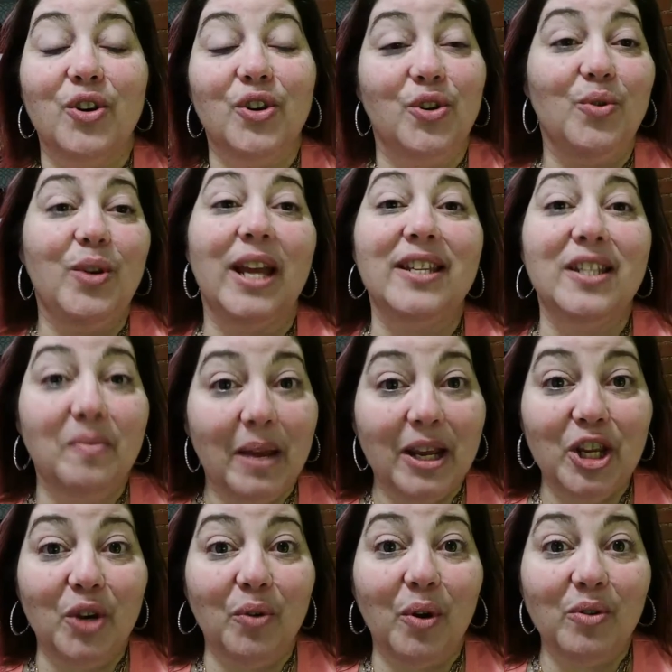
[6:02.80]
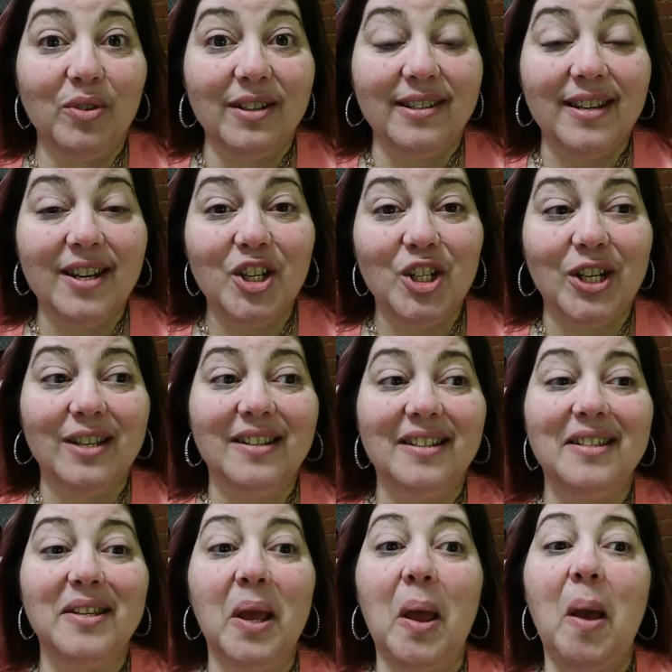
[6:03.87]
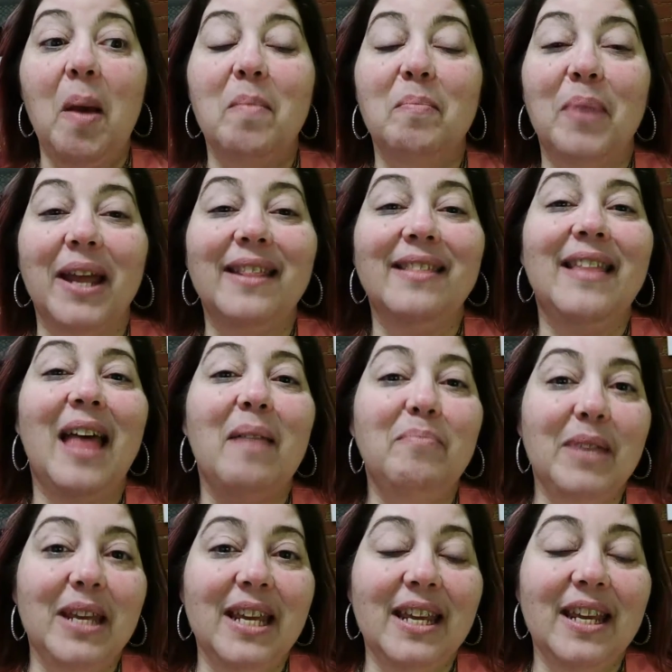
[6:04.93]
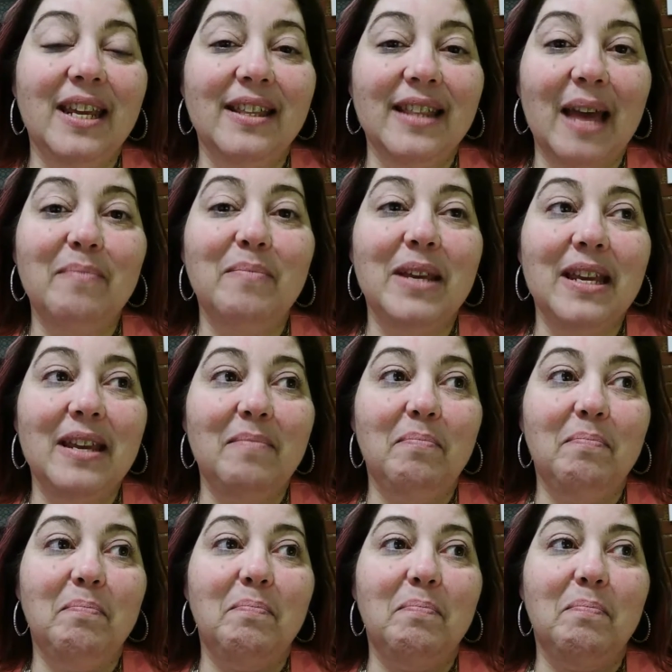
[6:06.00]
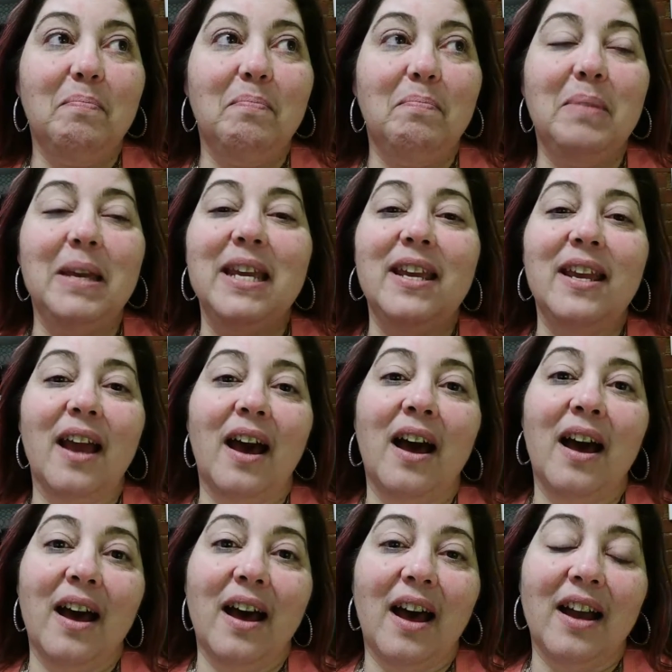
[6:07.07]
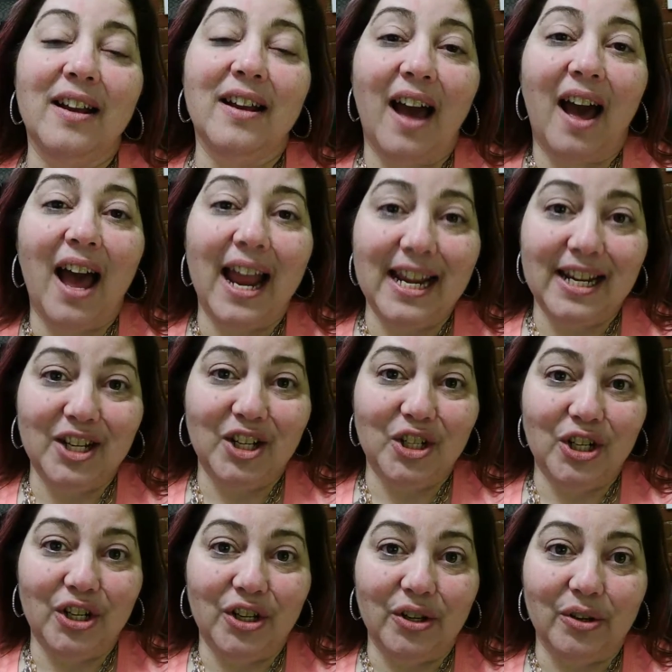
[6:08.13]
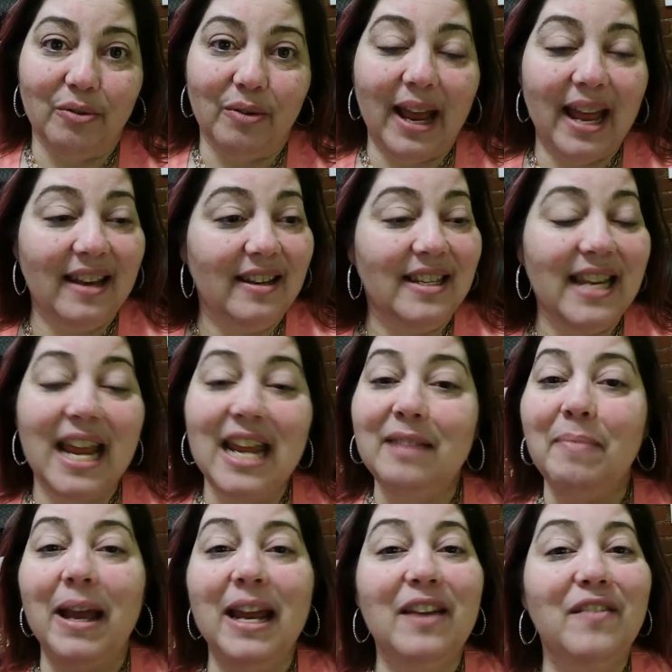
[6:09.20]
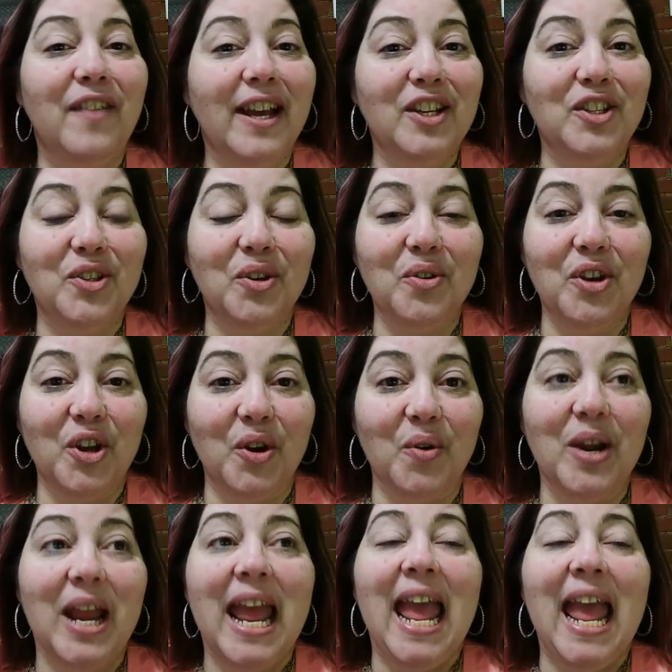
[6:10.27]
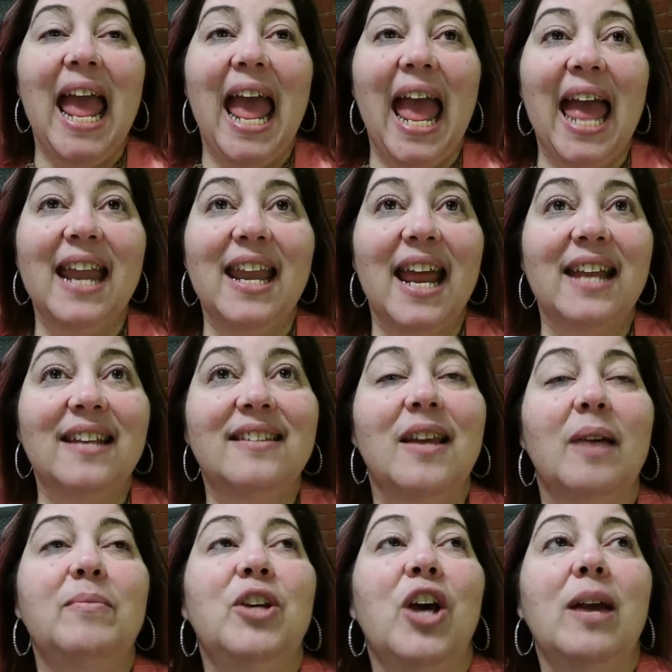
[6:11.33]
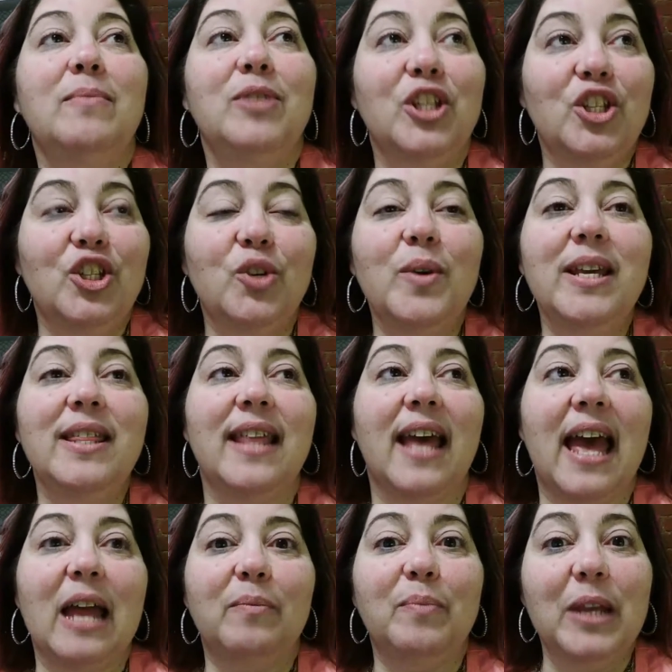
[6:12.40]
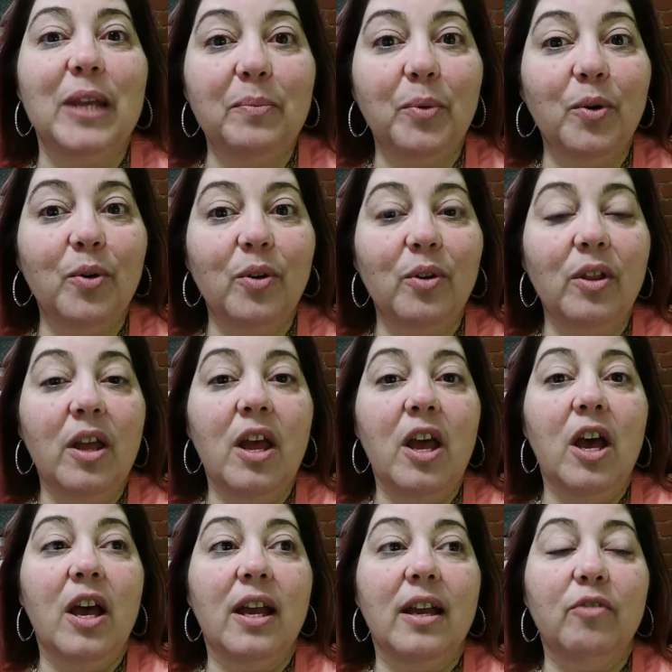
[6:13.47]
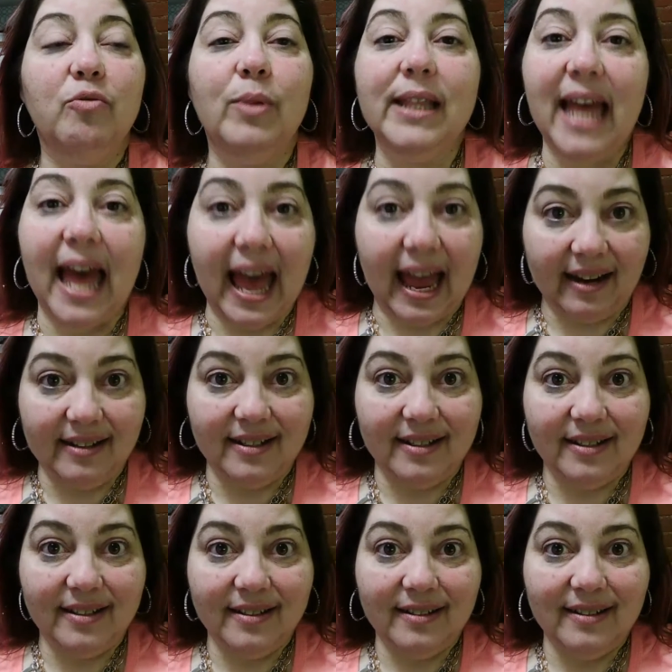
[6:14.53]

you get to make your own decisions, but let me be a guide to you and take my advice or don't. And sometimes in doing that, people relax,